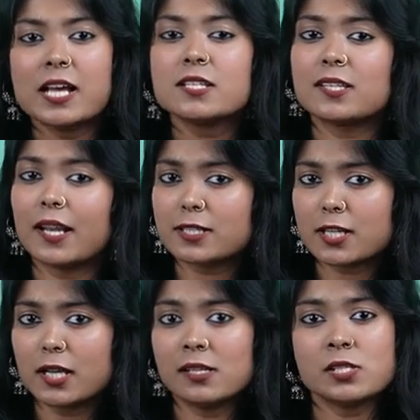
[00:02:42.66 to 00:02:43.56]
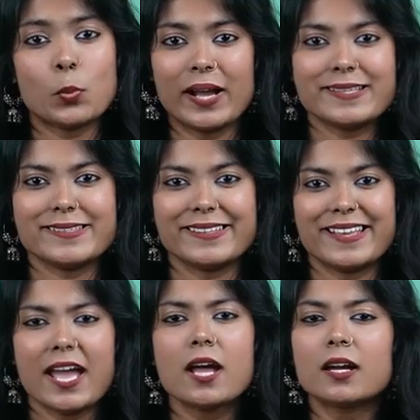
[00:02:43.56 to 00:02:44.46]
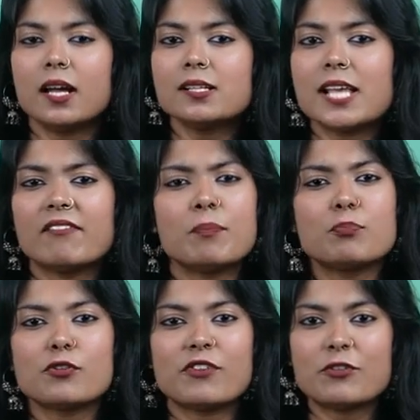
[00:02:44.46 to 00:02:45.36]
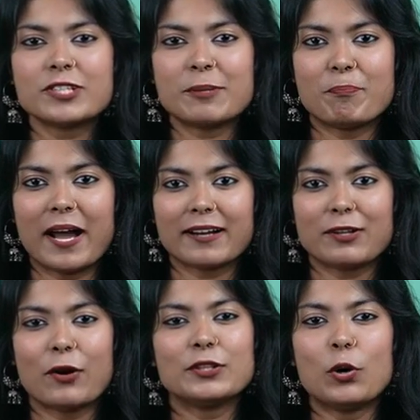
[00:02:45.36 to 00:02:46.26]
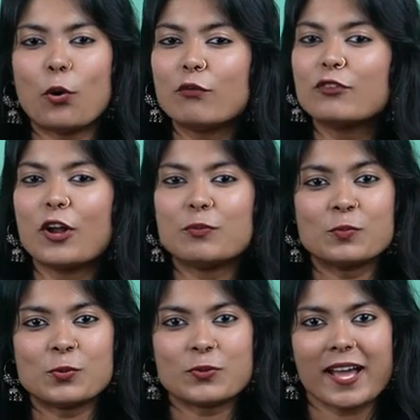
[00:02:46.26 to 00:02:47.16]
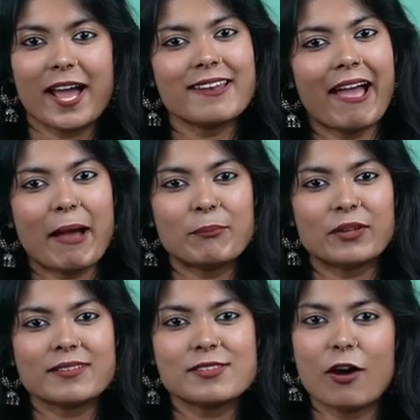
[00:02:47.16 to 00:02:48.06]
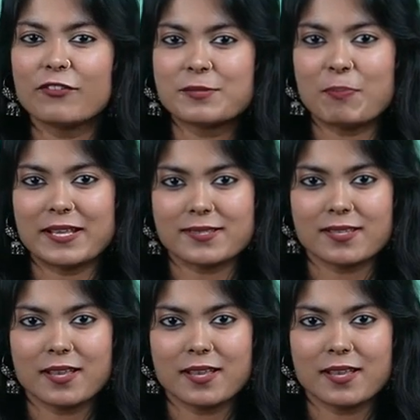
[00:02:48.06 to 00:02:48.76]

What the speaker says: Select colors wisely. Colors have a profound impact on the overall mood and ambience of a space.